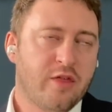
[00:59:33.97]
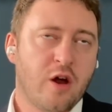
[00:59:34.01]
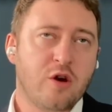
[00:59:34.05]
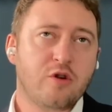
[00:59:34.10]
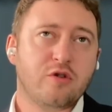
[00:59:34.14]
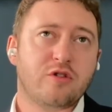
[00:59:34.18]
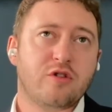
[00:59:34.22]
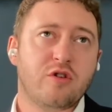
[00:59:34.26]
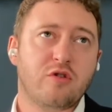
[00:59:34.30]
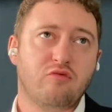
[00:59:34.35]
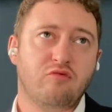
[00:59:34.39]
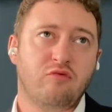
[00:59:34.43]

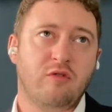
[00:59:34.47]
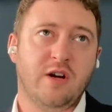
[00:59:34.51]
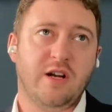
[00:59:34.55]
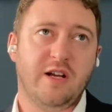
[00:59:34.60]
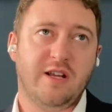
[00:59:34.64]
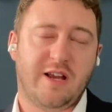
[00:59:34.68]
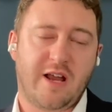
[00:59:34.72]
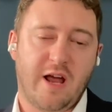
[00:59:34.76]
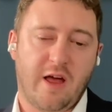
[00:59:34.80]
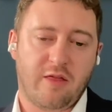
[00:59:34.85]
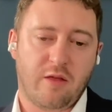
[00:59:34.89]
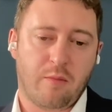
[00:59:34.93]
that really
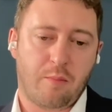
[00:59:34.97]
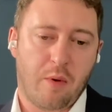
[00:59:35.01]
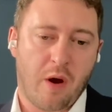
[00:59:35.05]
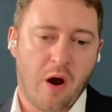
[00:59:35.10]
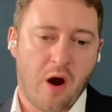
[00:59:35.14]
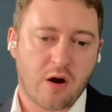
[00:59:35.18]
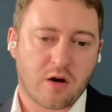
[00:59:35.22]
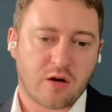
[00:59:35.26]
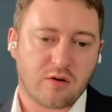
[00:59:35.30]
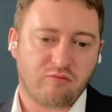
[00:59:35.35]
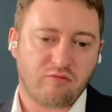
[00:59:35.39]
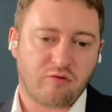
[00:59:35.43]
get the
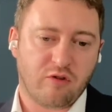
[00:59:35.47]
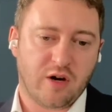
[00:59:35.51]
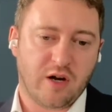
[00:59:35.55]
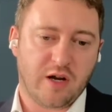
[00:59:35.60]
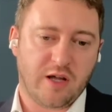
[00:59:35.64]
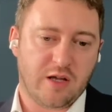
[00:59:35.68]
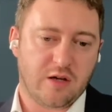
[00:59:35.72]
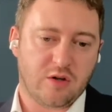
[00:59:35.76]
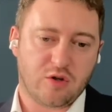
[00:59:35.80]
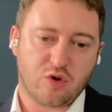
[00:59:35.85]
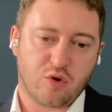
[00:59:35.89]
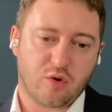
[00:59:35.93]
bug and
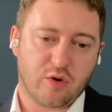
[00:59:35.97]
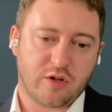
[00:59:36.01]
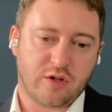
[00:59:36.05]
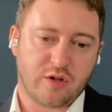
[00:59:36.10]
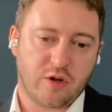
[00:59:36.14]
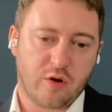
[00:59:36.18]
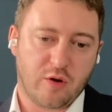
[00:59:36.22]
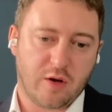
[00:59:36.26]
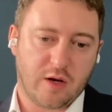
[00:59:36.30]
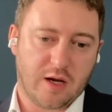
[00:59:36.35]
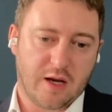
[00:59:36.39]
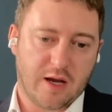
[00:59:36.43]
really enjoy
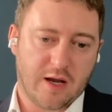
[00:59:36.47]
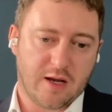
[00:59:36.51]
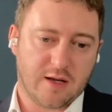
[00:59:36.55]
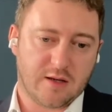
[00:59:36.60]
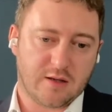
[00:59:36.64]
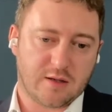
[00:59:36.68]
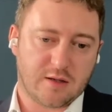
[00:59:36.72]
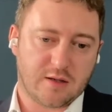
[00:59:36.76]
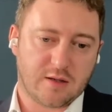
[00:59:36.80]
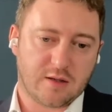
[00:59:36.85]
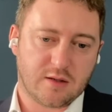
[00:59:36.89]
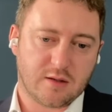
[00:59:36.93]
doing
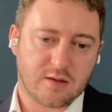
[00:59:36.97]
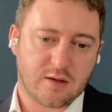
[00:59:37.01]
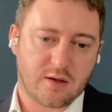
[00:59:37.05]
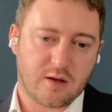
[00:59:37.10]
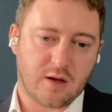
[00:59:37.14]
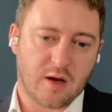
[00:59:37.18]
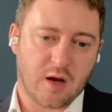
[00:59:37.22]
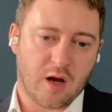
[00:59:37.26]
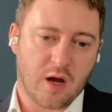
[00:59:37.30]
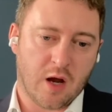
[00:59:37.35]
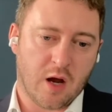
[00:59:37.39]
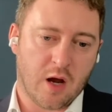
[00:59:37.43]
it
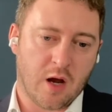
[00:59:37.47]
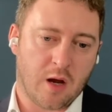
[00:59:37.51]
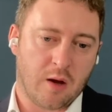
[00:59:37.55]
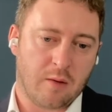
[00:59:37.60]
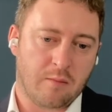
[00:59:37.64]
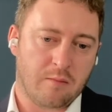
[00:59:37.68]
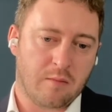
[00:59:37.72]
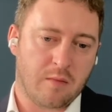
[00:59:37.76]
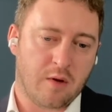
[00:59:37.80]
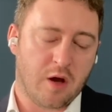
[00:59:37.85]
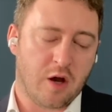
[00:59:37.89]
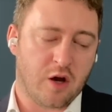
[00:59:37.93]

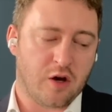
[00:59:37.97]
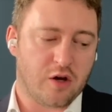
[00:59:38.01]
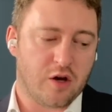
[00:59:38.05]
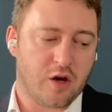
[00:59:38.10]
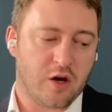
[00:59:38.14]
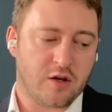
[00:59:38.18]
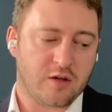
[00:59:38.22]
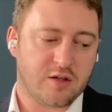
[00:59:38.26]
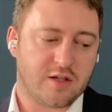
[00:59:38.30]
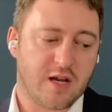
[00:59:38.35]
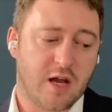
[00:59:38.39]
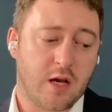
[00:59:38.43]

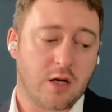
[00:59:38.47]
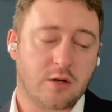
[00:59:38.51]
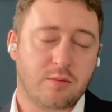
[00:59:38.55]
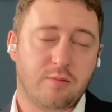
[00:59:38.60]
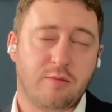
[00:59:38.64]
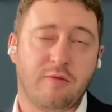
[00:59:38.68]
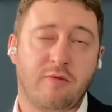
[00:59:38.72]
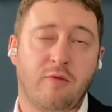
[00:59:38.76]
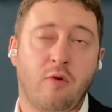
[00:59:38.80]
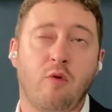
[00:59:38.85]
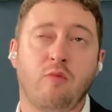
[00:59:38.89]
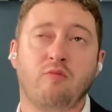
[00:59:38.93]
and tend to
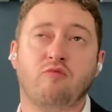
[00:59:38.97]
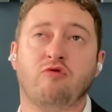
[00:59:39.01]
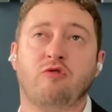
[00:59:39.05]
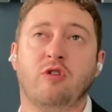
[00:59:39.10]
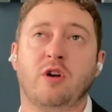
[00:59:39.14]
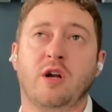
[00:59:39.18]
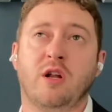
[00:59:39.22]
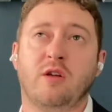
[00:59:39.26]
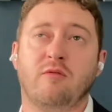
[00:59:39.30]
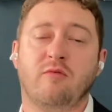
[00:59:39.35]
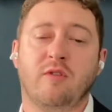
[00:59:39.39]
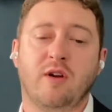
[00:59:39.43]
perform
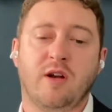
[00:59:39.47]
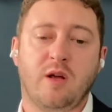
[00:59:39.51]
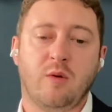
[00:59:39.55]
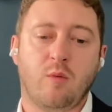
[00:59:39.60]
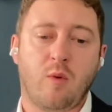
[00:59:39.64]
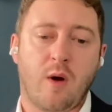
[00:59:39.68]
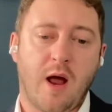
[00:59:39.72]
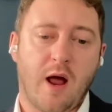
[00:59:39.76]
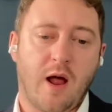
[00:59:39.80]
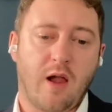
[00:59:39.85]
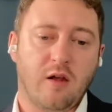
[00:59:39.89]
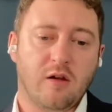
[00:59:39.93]
really, really
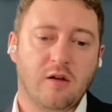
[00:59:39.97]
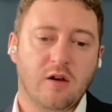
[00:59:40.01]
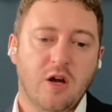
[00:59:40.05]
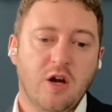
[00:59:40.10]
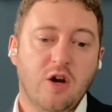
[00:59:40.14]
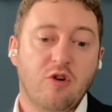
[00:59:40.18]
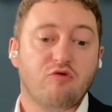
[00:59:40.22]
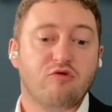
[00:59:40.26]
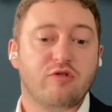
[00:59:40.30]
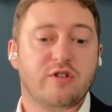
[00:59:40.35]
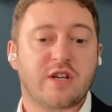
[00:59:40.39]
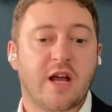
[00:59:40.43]
well,
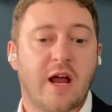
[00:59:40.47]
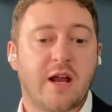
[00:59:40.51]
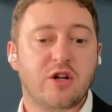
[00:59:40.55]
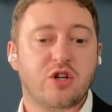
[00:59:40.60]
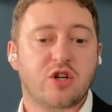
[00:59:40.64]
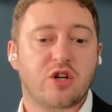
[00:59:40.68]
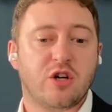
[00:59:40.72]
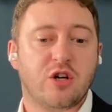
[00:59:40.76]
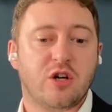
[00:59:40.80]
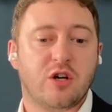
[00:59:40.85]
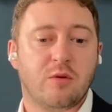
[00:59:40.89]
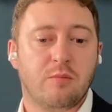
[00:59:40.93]

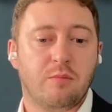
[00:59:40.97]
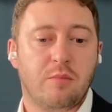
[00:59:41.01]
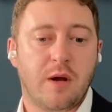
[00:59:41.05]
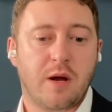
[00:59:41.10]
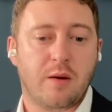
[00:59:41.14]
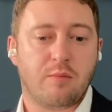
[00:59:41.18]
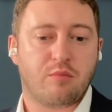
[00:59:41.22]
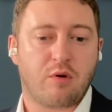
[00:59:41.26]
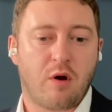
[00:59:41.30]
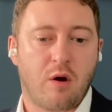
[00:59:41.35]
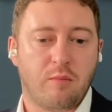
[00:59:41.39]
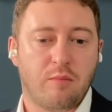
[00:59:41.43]
retention can be a
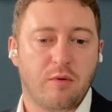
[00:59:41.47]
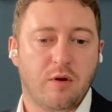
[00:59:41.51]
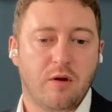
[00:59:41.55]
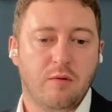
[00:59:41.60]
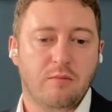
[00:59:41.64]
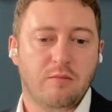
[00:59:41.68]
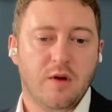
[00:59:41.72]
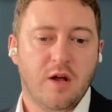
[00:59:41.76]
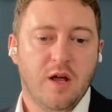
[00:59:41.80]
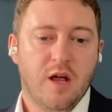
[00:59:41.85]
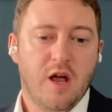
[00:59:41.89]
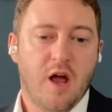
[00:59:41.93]

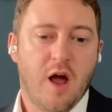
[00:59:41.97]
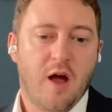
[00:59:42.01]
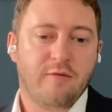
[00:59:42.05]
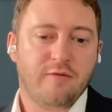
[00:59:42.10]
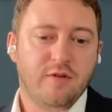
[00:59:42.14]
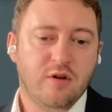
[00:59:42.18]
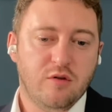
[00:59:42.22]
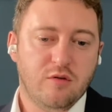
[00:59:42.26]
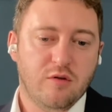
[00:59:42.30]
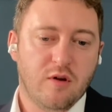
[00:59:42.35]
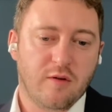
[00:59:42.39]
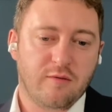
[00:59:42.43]
problem. Have
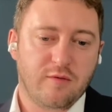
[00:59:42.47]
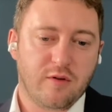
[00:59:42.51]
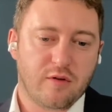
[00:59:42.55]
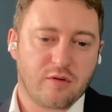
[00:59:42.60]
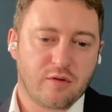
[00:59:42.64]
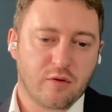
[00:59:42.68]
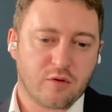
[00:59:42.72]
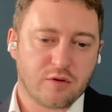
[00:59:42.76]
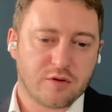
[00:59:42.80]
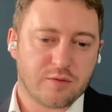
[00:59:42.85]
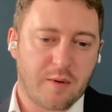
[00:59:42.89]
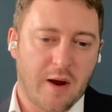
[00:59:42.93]
you
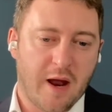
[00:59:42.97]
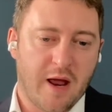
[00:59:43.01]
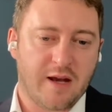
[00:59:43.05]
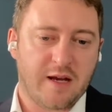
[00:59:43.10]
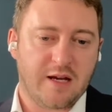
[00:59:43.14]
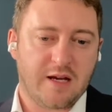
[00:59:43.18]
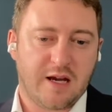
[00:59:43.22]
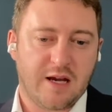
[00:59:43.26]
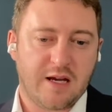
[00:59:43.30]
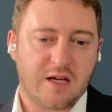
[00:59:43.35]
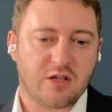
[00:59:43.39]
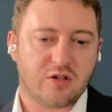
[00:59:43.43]
thought about
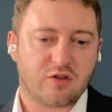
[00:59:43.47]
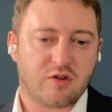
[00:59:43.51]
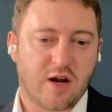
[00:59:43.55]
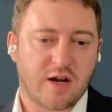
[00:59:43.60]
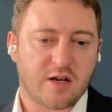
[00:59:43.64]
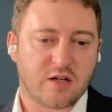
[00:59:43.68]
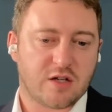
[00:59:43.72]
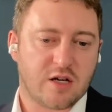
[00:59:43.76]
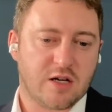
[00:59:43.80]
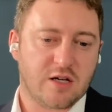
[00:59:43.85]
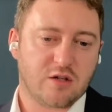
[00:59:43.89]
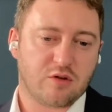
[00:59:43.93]
any key
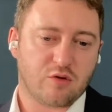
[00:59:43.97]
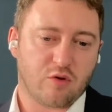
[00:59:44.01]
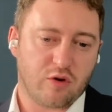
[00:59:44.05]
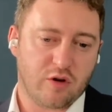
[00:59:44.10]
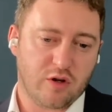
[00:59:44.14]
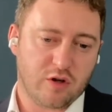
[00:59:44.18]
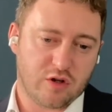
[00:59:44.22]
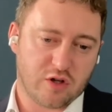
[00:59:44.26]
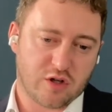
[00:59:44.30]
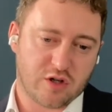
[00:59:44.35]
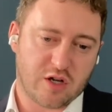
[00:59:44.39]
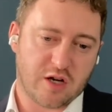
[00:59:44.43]
strategies, or are
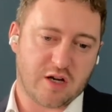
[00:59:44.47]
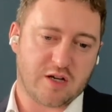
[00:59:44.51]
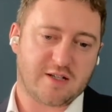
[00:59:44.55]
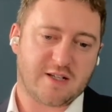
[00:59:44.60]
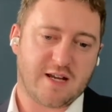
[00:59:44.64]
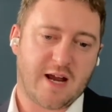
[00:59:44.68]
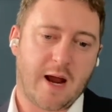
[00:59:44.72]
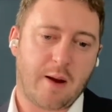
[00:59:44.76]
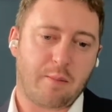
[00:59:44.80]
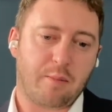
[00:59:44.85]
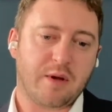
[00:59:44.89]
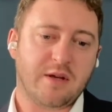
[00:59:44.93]
you just going to
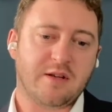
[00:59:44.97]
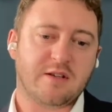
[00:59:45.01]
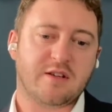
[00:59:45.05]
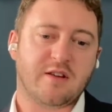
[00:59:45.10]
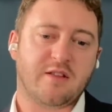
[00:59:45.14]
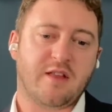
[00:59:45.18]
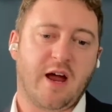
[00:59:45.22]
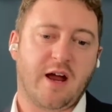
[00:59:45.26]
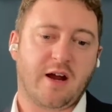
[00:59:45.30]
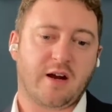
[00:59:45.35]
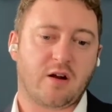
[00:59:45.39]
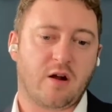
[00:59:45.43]
tap into
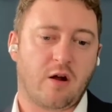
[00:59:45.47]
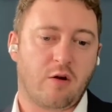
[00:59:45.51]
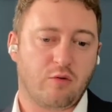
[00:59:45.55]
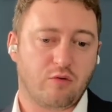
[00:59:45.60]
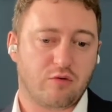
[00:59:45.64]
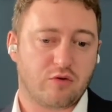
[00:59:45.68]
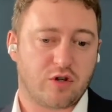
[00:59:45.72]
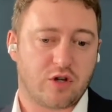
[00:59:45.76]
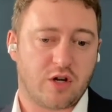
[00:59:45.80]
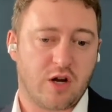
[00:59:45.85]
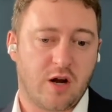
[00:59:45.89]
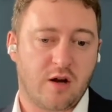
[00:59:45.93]
that
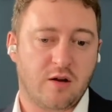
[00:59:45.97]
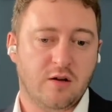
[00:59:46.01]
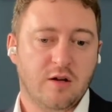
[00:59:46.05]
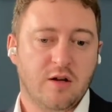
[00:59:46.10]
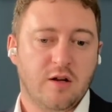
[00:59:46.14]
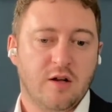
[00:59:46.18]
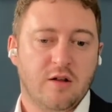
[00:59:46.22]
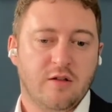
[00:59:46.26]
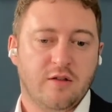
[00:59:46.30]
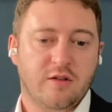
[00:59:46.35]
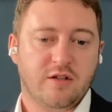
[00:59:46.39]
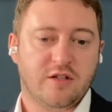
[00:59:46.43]
culture
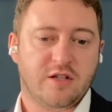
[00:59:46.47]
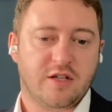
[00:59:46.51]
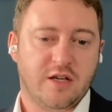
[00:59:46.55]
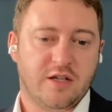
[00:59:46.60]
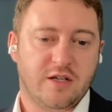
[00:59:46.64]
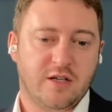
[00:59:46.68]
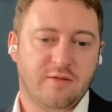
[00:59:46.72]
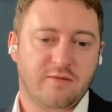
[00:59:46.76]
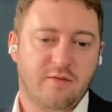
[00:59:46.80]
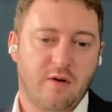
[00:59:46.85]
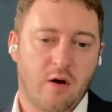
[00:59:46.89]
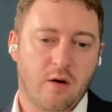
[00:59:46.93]
that
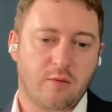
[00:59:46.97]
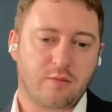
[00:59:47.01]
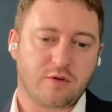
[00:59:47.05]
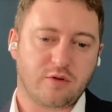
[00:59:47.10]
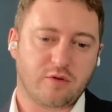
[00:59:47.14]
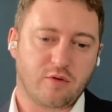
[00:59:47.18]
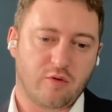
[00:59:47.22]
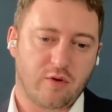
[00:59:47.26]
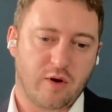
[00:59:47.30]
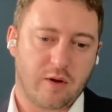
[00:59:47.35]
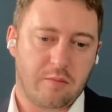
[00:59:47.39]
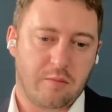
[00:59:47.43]
Cityfibre has
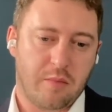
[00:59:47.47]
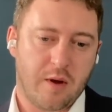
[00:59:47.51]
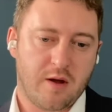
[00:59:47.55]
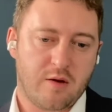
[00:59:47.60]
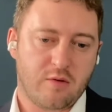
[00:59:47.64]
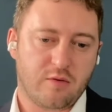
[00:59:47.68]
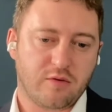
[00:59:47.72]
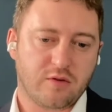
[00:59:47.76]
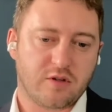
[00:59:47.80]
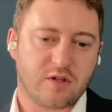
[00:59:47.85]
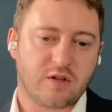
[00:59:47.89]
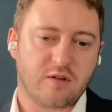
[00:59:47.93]
already
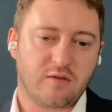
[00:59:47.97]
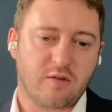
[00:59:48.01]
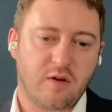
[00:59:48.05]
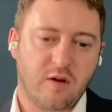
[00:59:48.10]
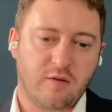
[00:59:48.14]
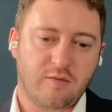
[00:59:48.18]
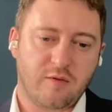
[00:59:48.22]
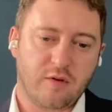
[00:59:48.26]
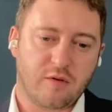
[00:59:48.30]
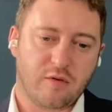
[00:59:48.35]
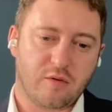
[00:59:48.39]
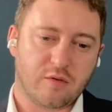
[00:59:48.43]
built?
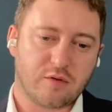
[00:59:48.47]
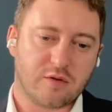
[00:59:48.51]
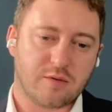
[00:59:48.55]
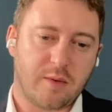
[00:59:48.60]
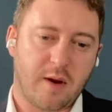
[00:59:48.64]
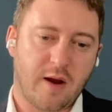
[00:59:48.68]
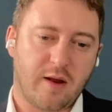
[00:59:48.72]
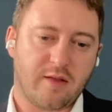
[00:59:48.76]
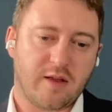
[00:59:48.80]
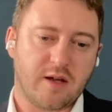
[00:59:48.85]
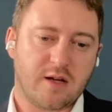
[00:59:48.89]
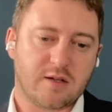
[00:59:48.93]
Have you thought
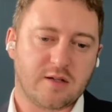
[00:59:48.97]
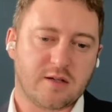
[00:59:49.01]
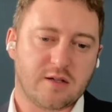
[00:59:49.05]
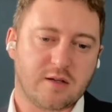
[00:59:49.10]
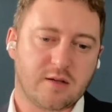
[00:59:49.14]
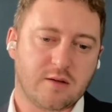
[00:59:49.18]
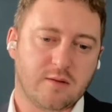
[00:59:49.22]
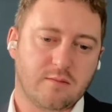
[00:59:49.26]
about this?